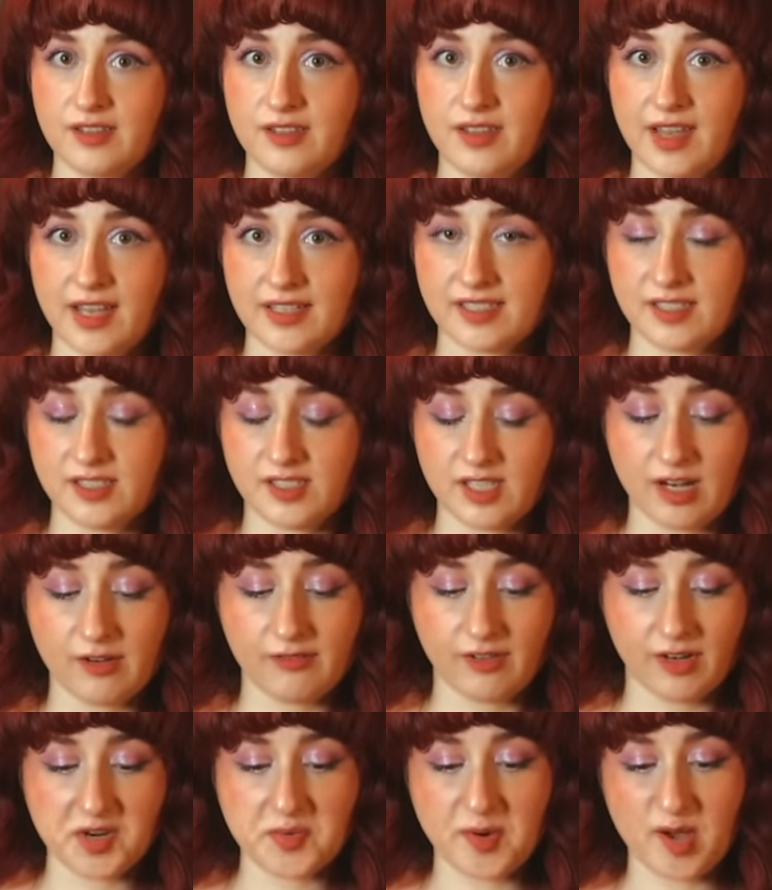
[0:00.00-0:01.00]
that since they are
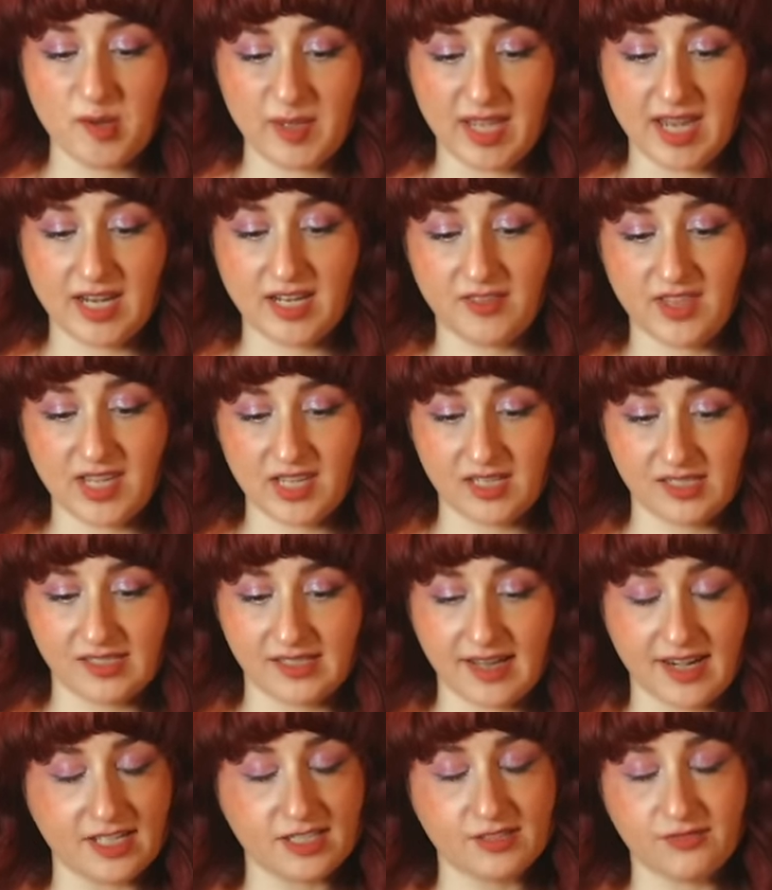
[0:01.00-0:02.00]
very well made and the
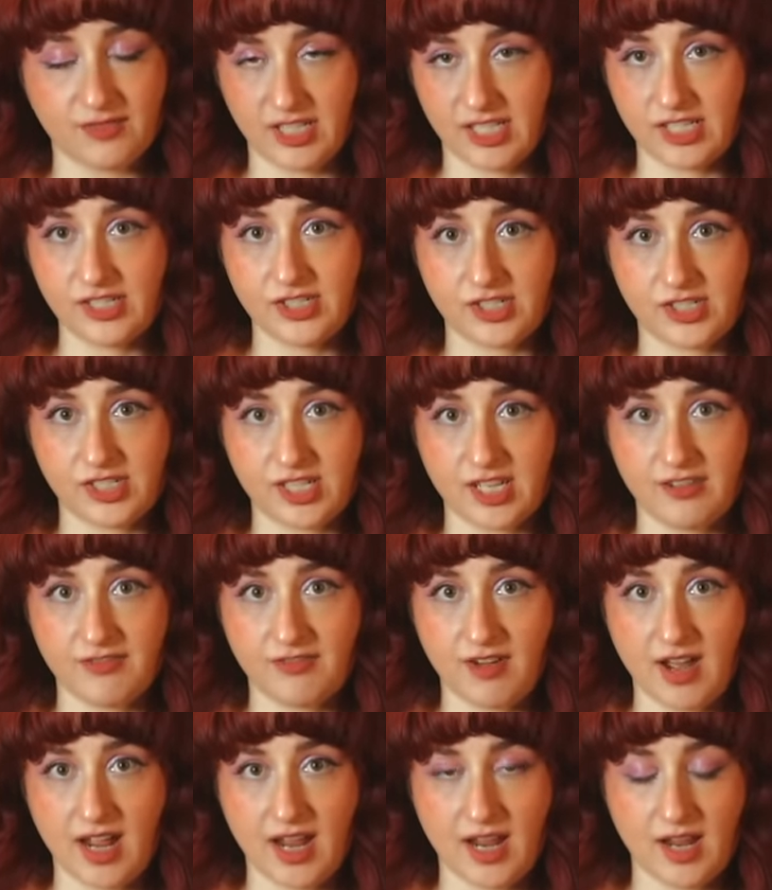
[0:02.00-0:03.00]
inside is finished, if
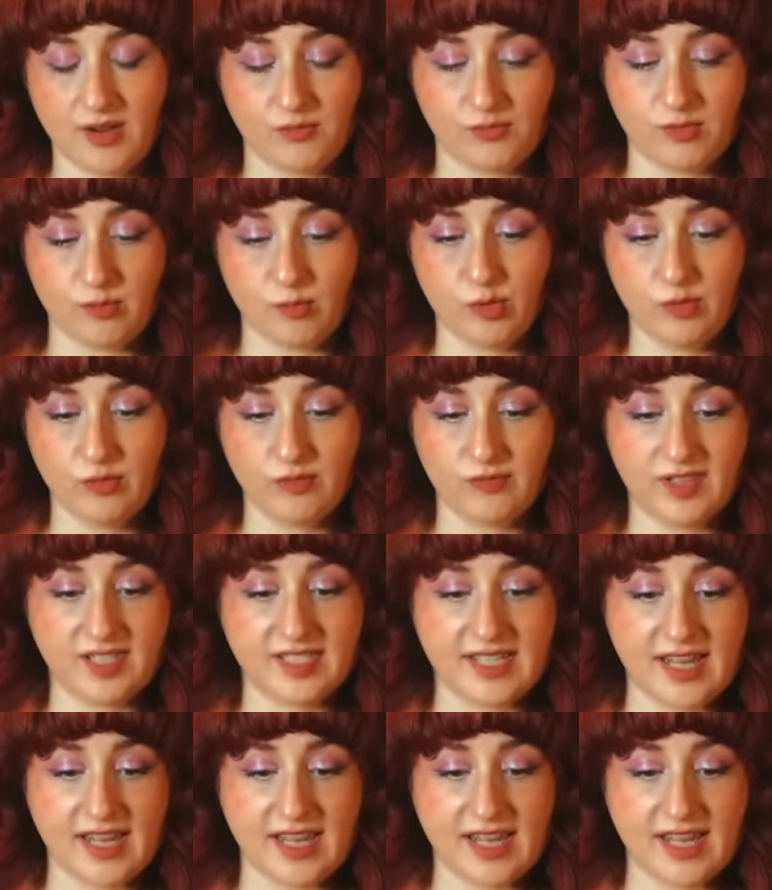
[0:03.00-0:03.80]
I remove the